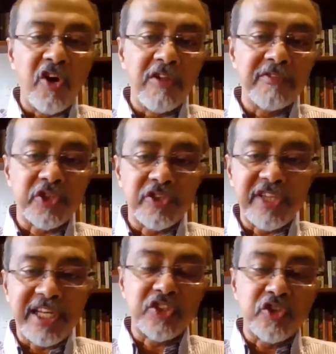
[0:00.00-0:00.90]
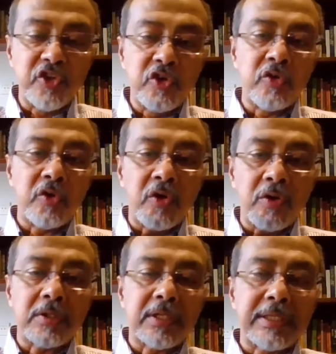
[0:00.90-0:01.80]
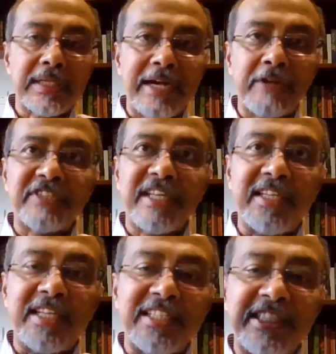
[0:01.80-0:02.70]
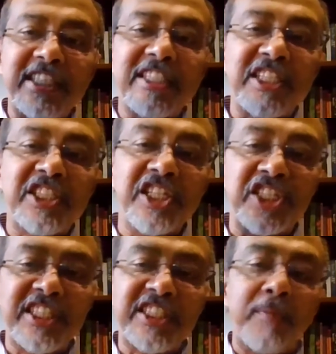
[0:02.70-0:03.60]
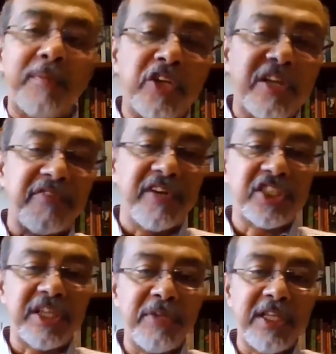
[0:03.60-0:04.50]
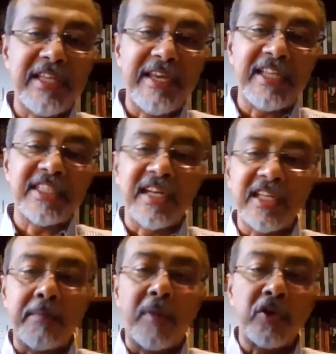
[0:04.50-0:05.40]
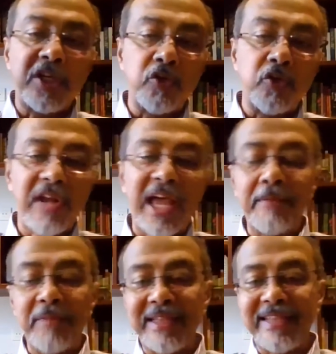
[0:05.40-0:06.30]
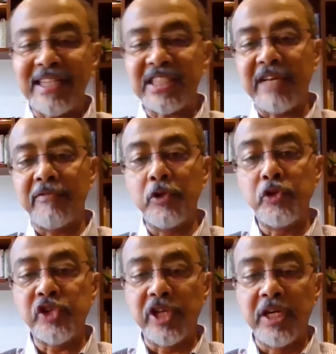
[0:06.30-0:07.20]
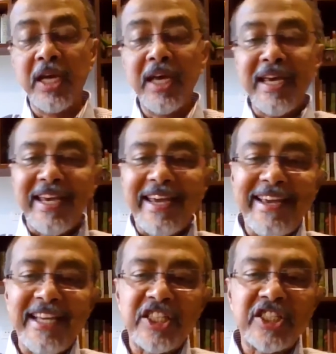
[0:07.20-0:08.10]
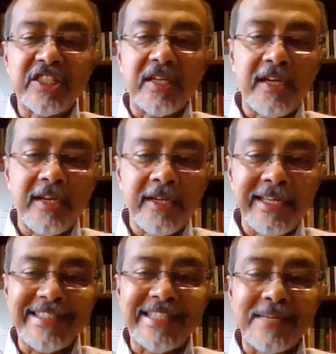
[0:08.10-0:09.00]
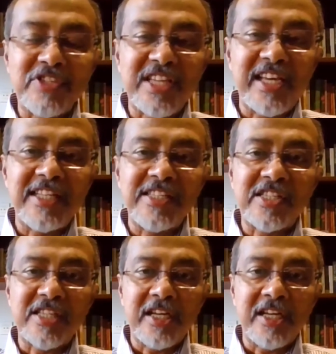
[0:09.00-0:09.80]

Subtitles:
So there is no kind of said that this is a destination, this is a Mount Everest. There is another mountain to climb, and that evolution is in some sense